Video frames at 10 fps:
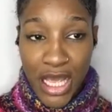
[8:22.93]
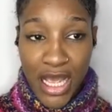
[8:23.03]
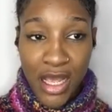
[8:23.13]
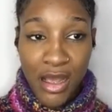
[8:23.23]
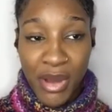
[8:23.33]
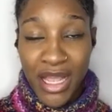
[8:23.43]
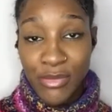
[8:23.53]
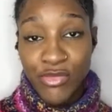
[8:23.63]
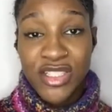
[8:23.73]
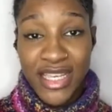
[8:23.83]
I
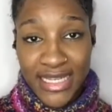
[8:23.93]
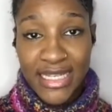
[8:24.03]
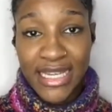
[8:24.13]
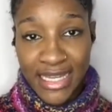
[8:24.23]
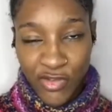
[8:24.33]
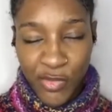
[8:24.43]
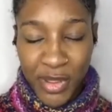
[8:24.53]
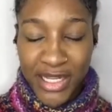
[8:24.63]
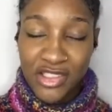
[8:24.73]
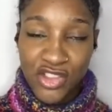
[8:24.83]
am retaining length,
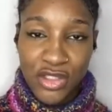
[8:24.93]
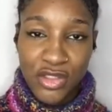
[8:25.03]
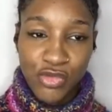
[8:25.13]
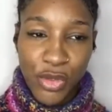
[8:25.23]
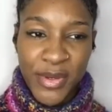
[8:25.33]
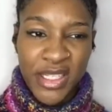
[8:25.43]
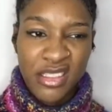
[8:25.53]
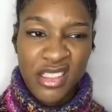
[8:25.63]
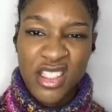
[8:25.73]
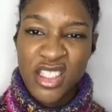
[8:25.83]
but it's just growing
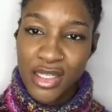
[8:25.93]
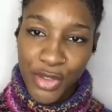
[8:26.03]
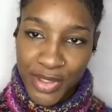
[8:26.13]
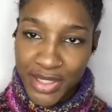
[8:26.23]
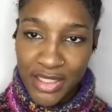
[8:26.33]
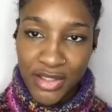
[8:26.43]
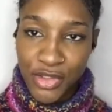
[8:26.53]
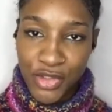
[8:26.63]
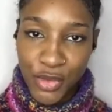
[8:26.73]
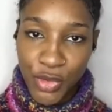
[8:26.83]
slower than
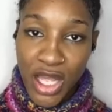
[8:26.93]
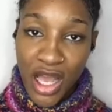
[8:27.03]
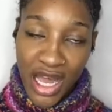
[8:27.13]
usual.